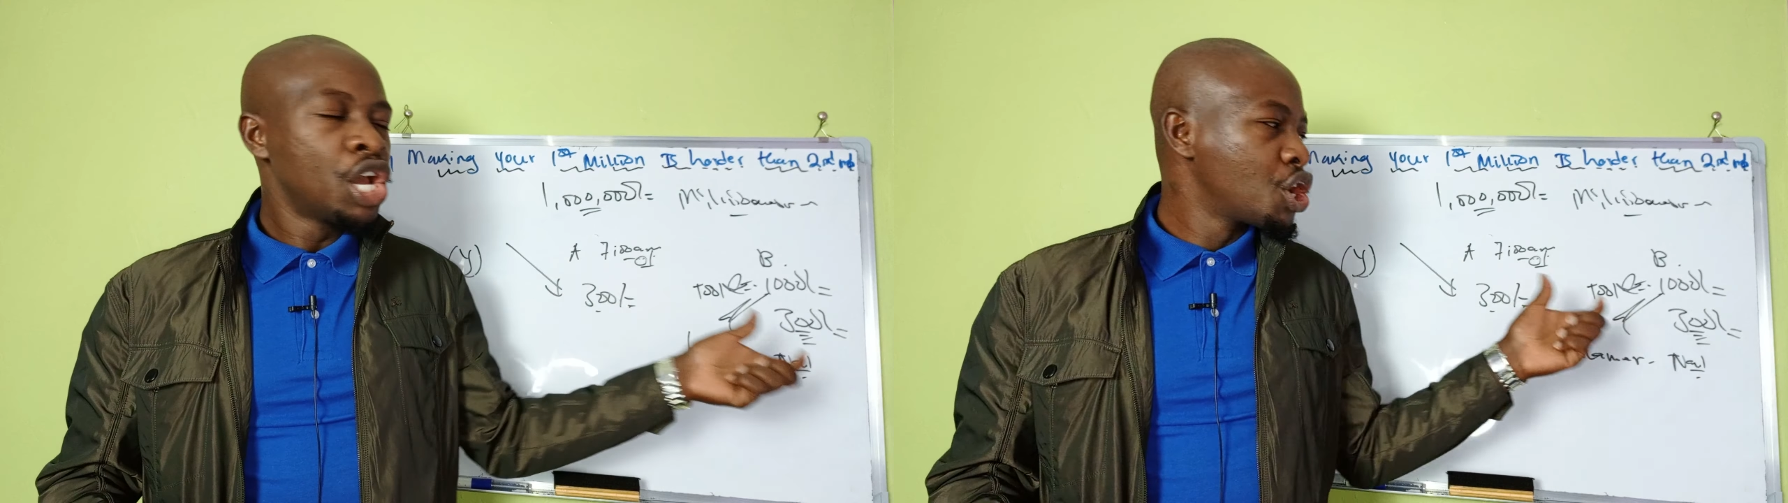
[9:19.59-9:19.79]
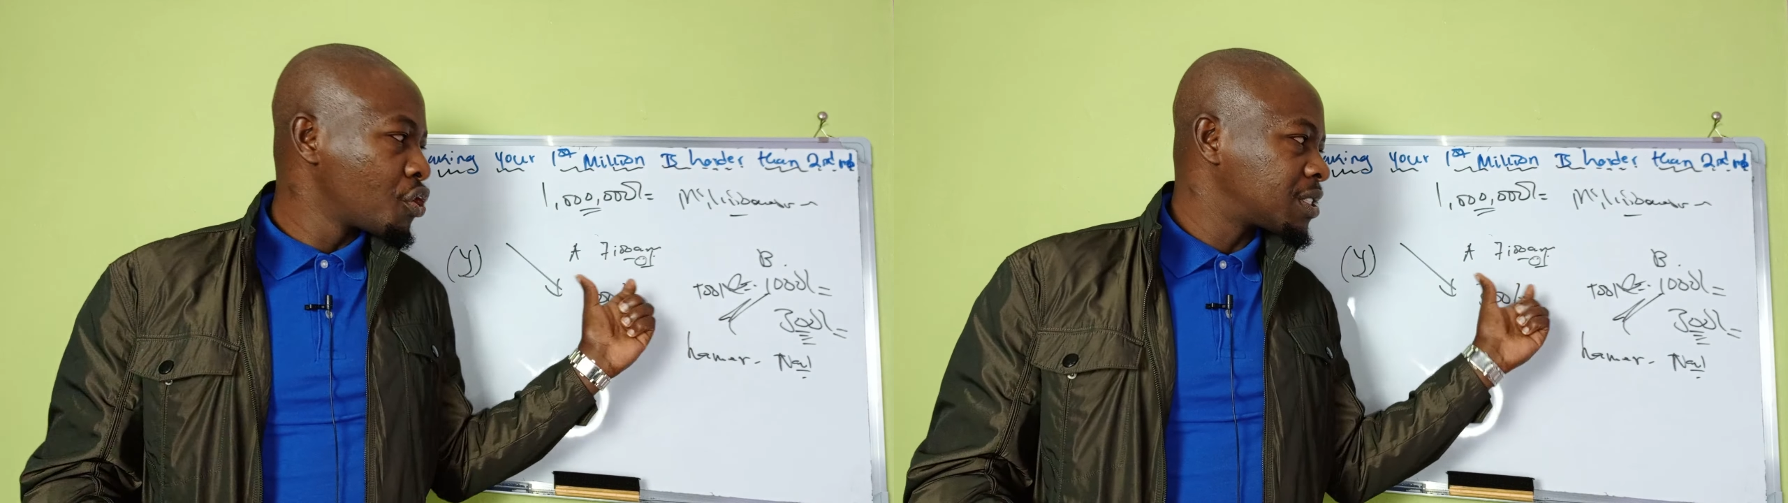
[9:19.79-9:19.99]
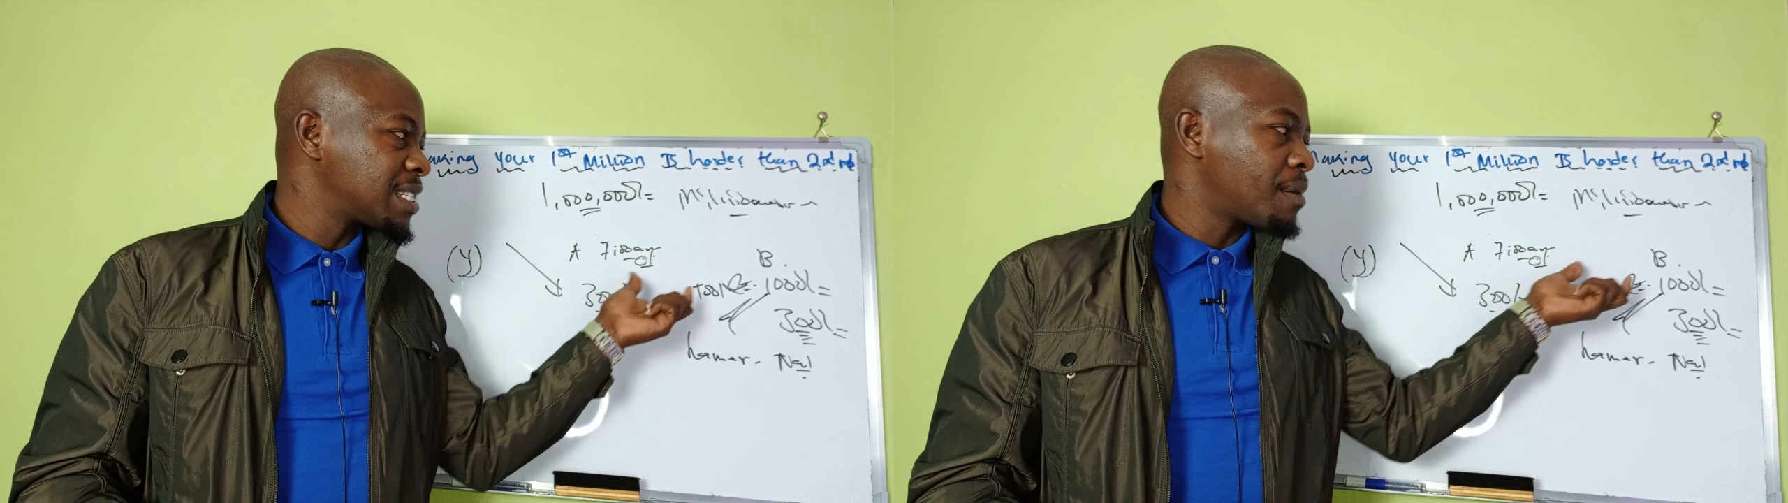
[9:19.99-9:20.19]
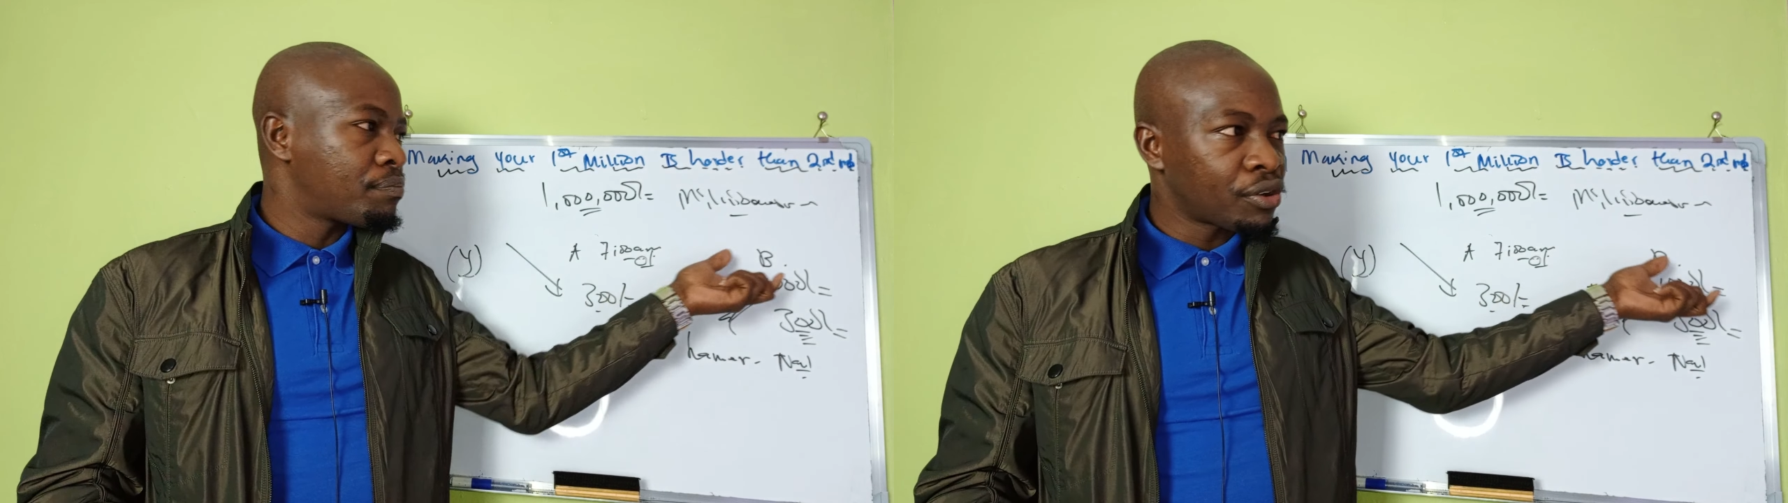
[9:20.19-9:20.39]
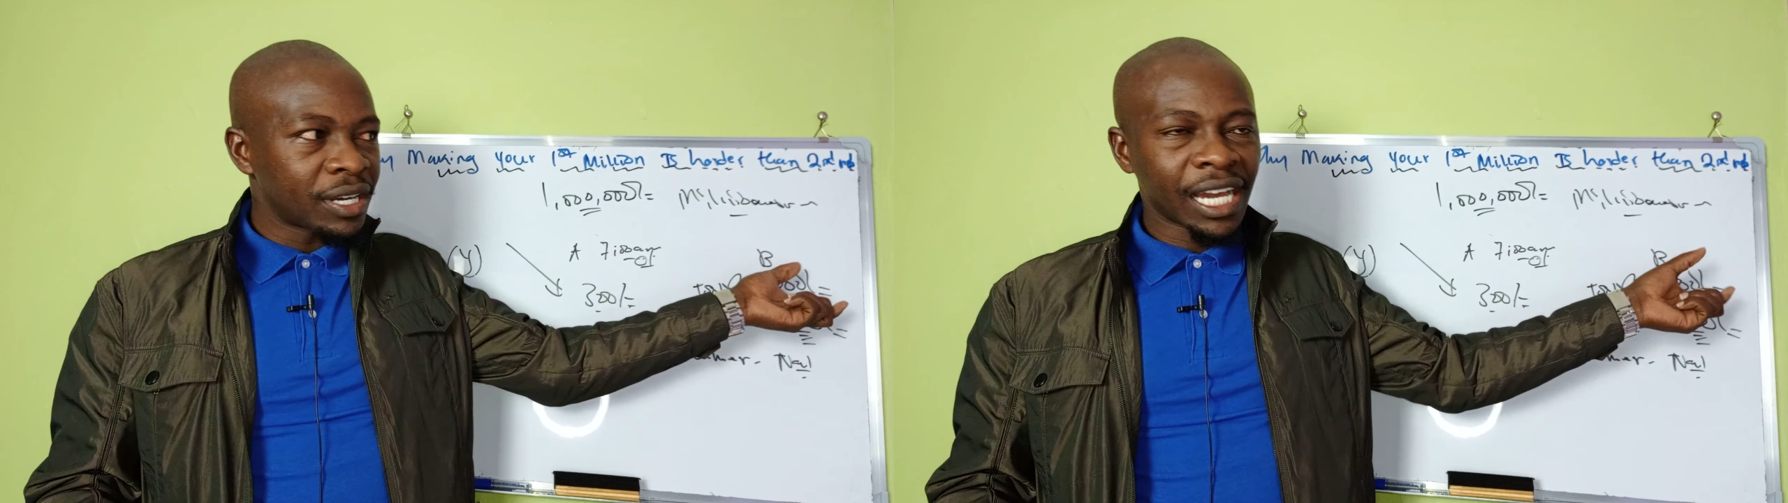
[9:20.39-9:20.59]
not as a
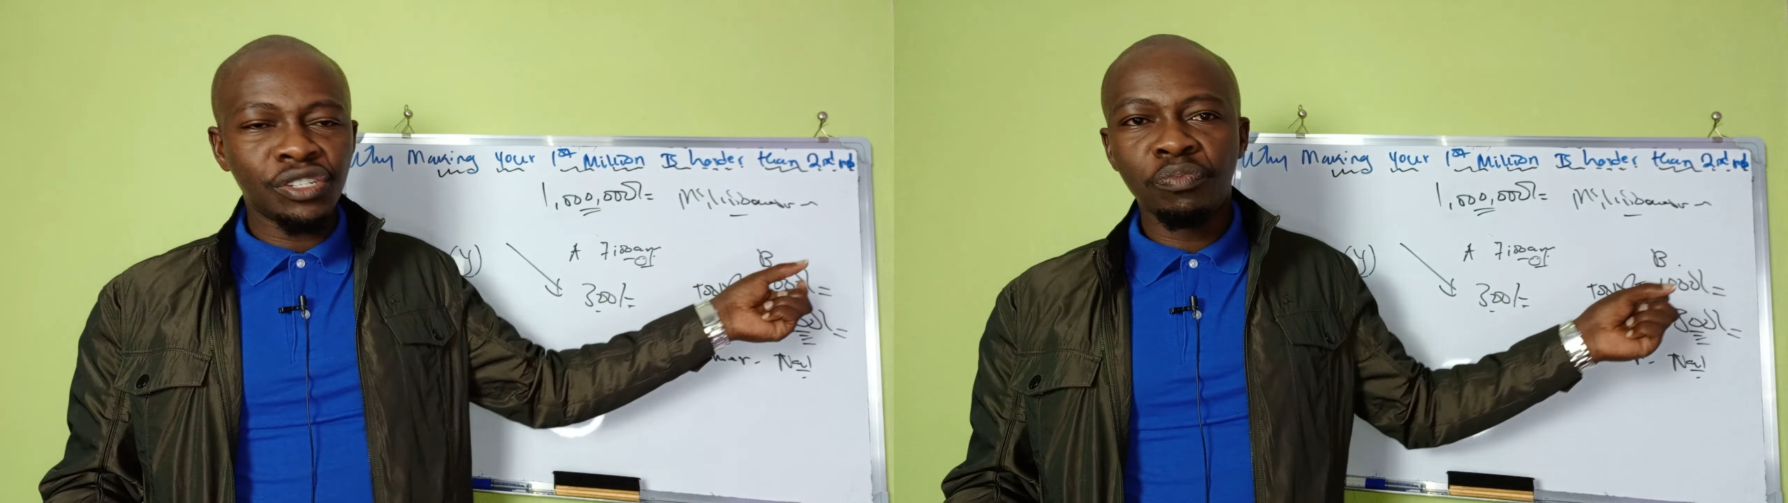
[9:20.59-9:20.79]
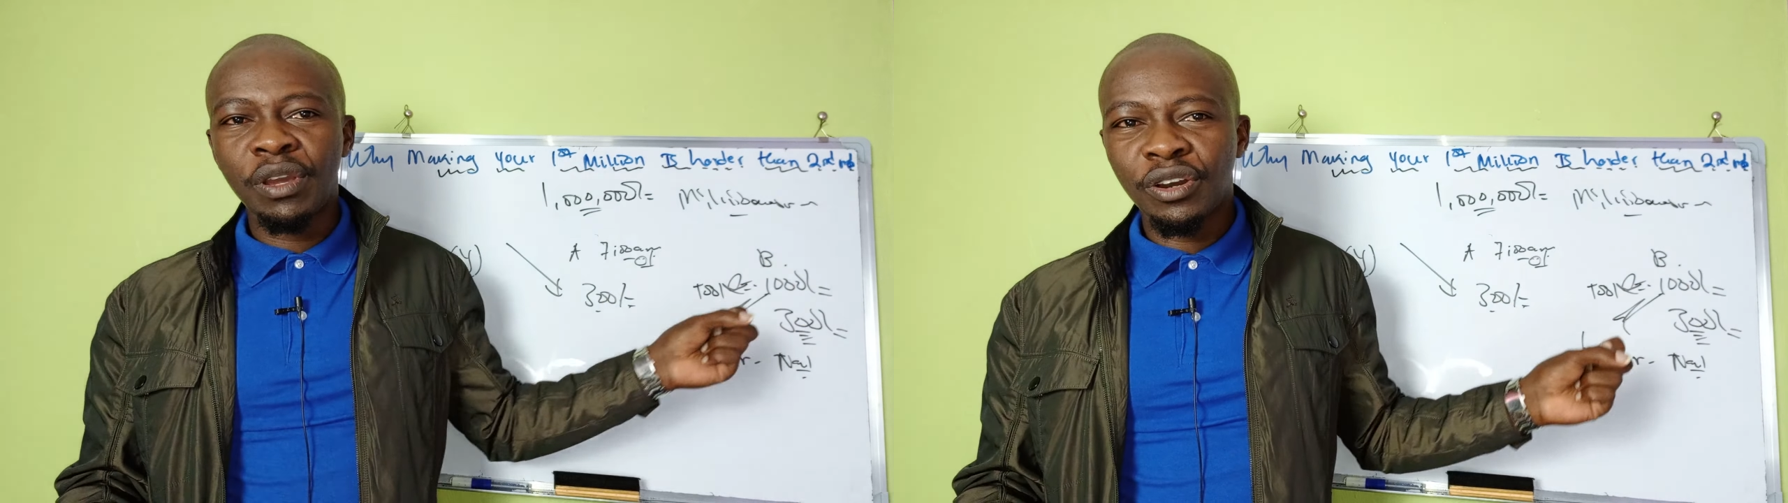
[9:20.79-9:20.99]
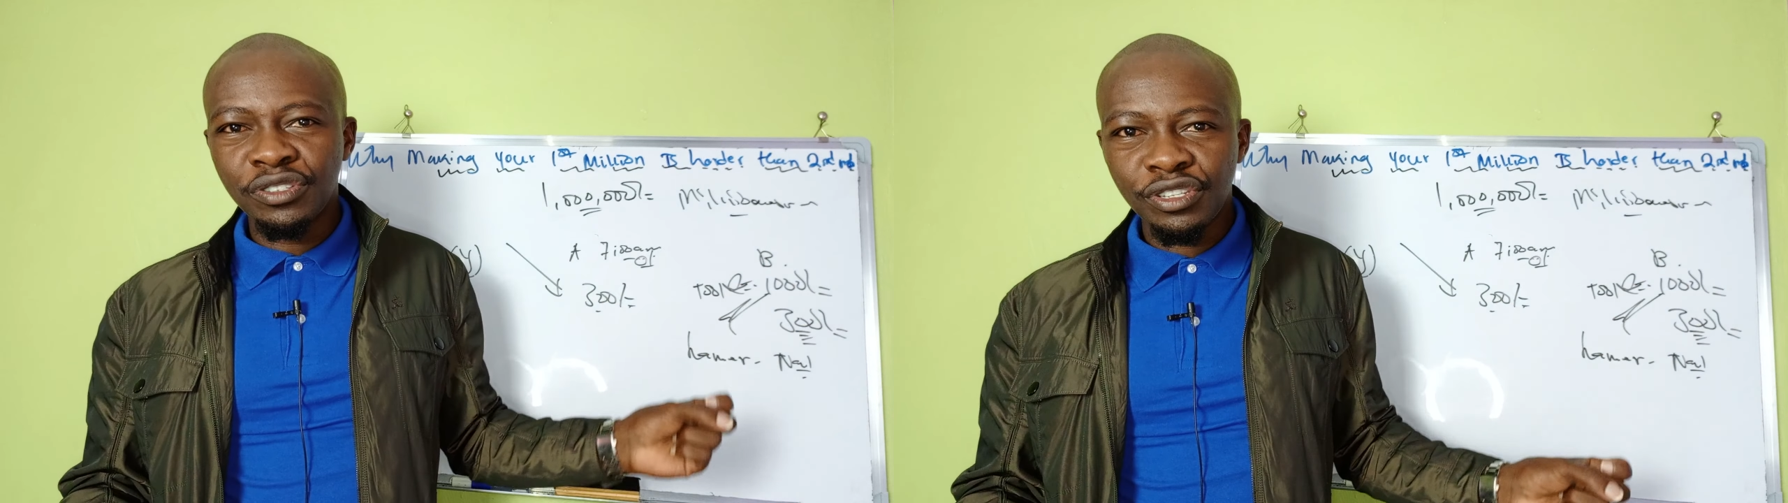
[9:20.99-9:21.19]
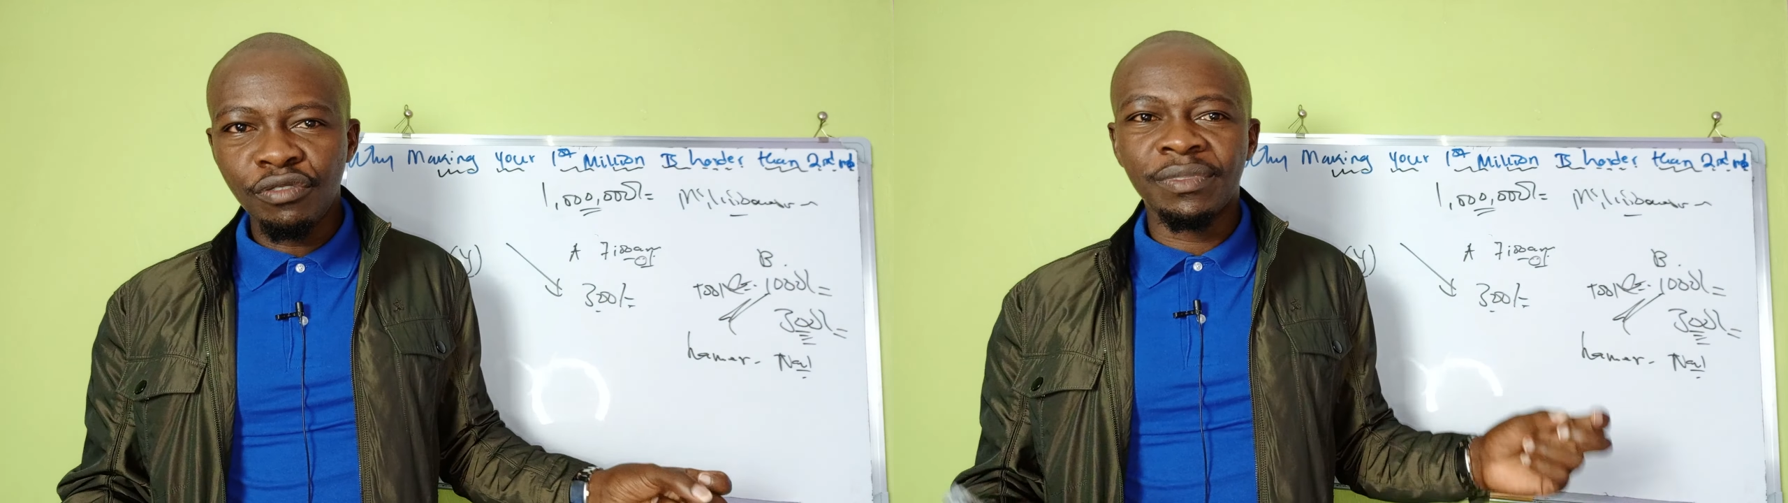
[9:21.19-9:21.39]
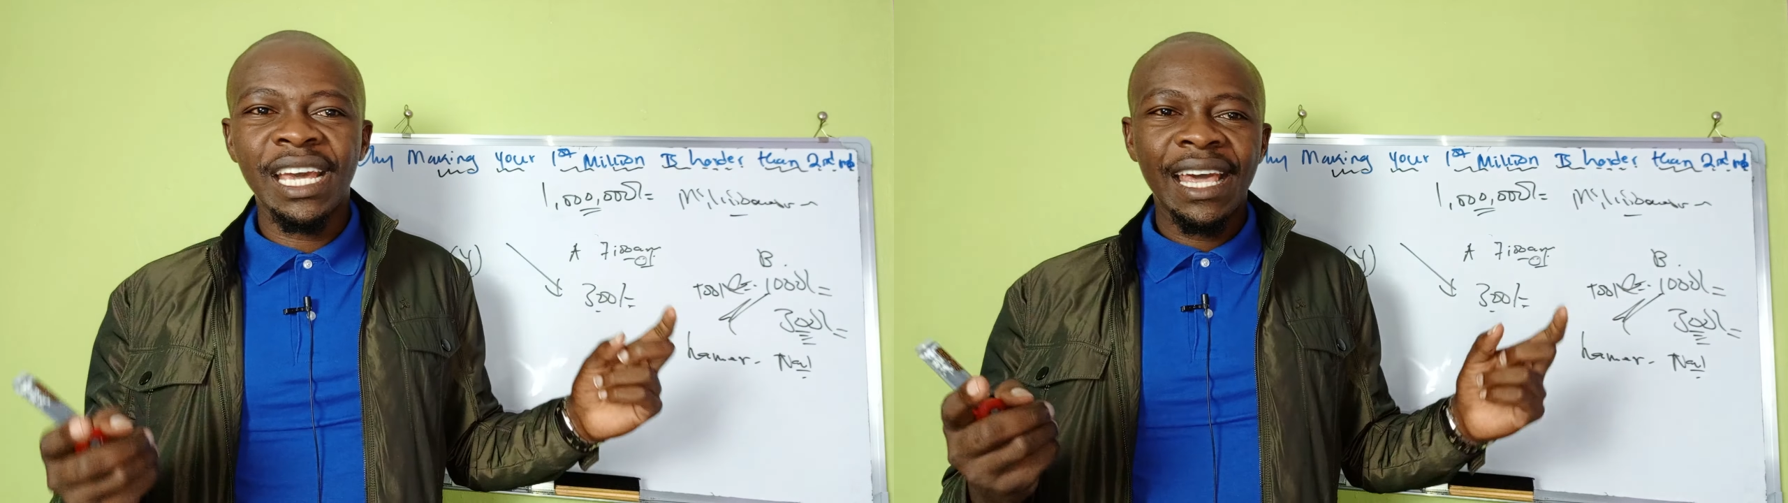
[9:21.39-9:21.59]
product to be
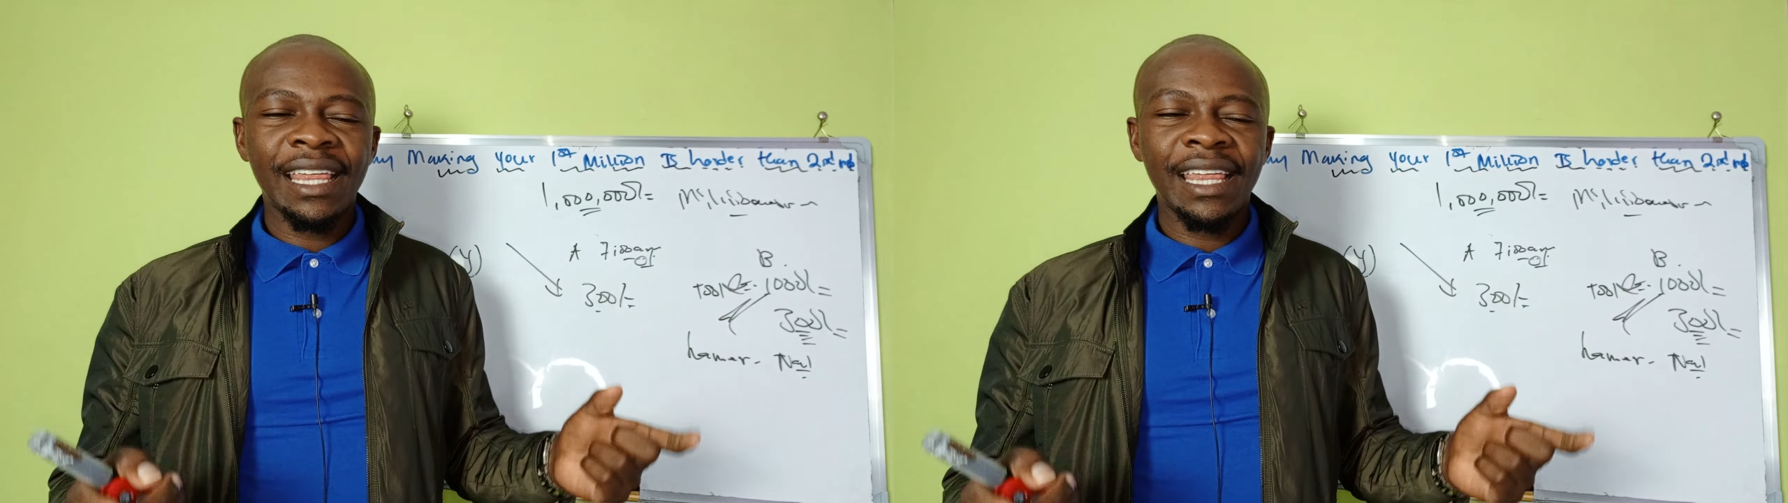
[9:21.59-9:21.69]
consumed.